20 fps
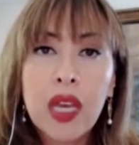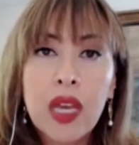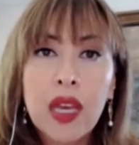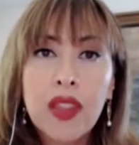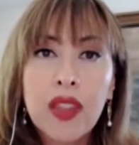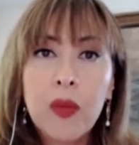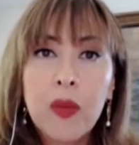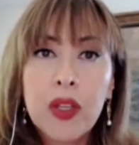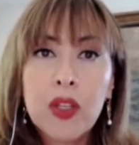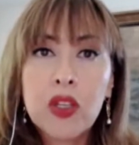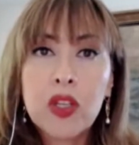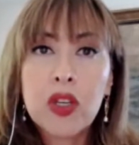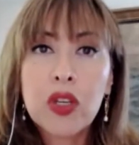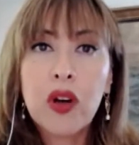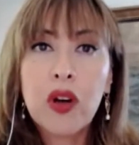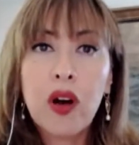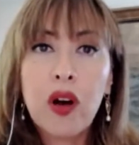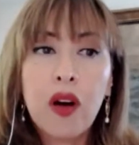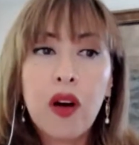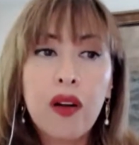The picture
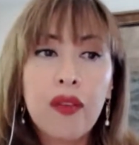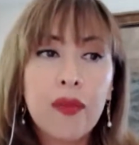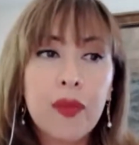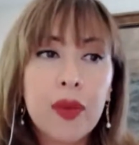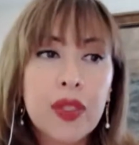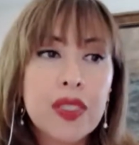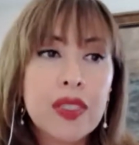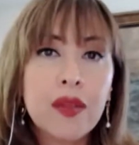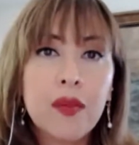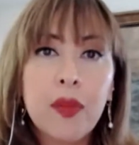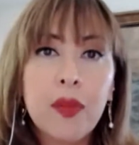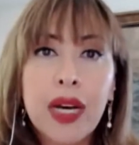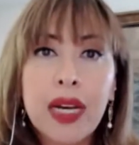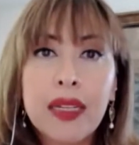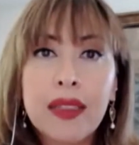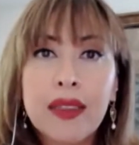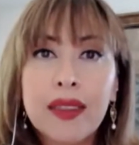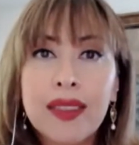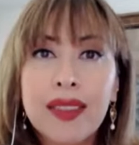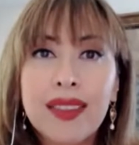of President
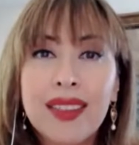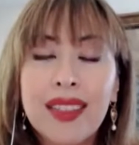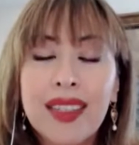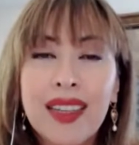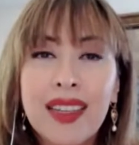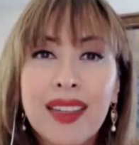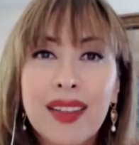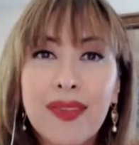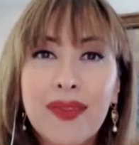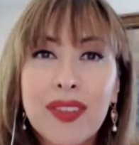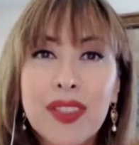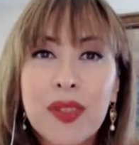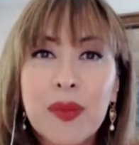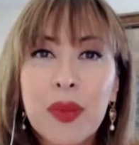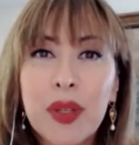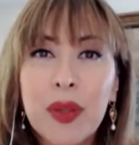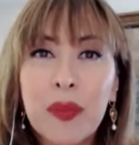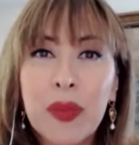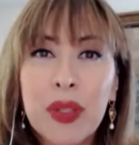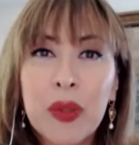Biden fist
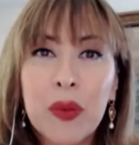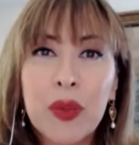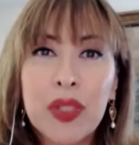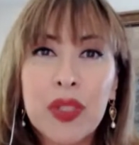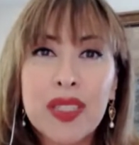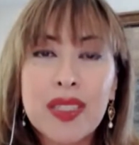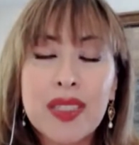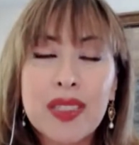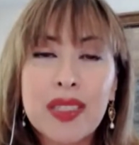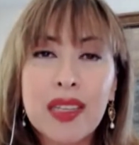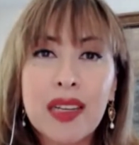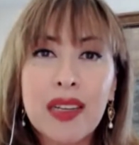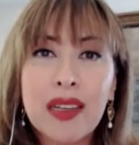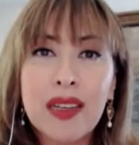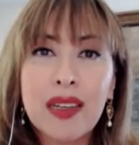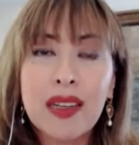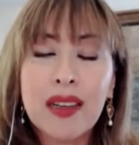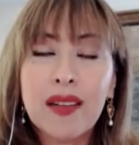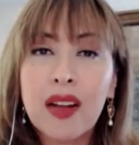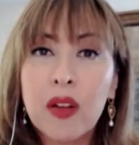bumping with
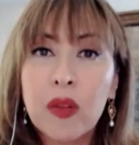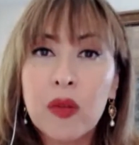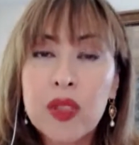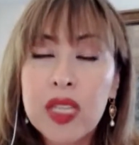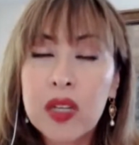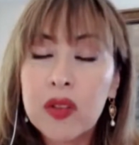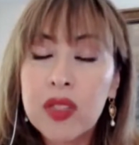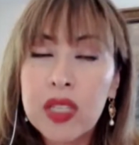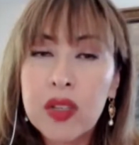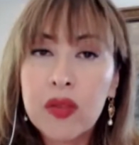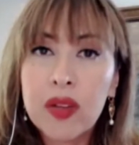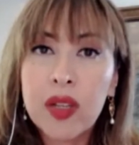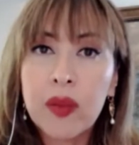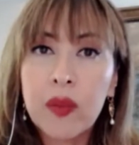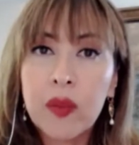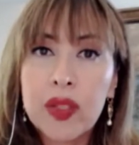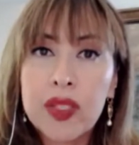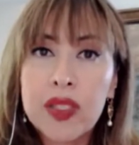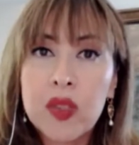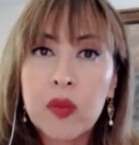Saudi Crown
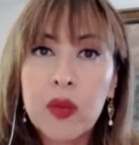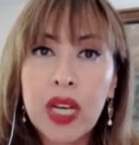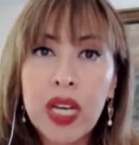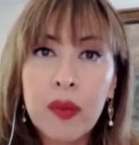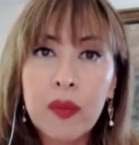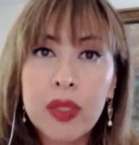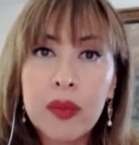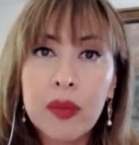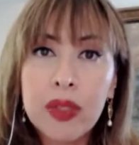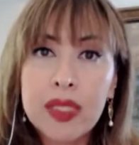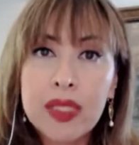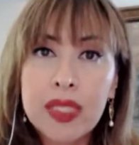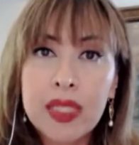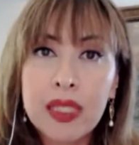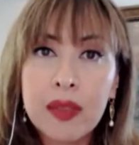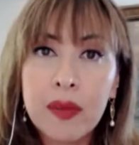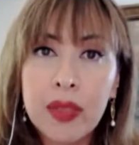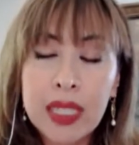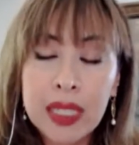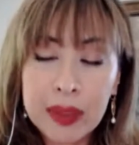Prince Mohammed bin
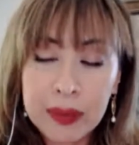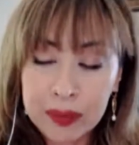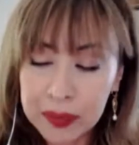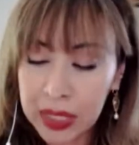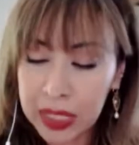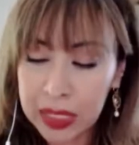Salman.